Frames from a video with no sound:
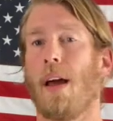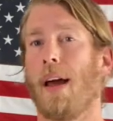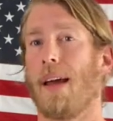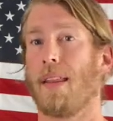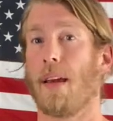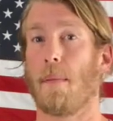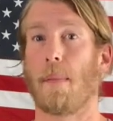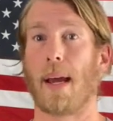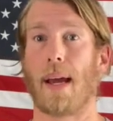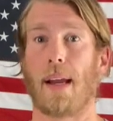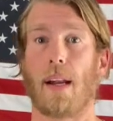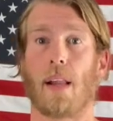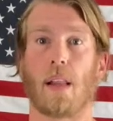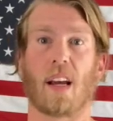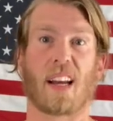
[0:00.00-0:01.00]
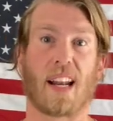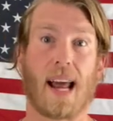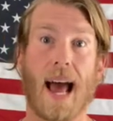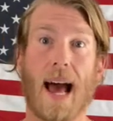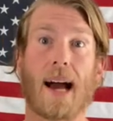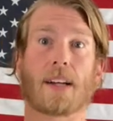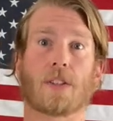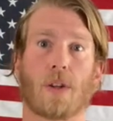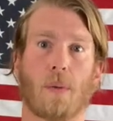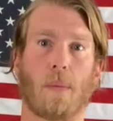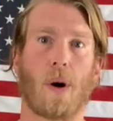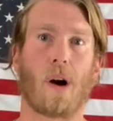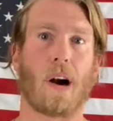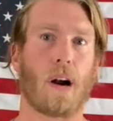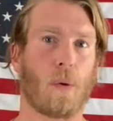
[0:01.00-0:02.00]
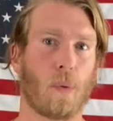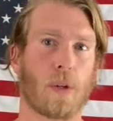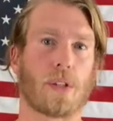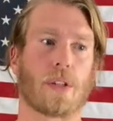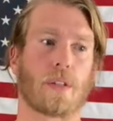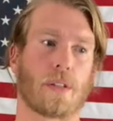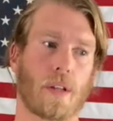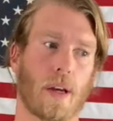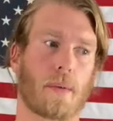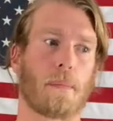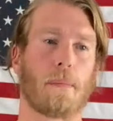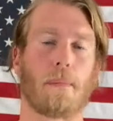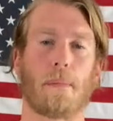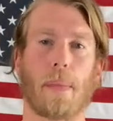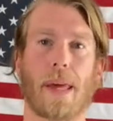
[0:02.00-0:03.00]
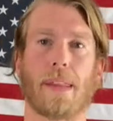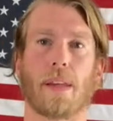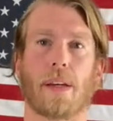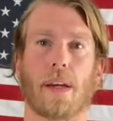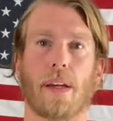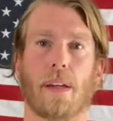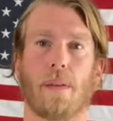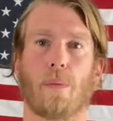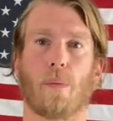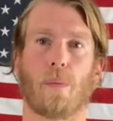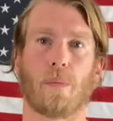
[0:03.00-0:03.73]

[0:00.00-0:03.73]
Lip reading: and they made like an axle bar, which is like mainly in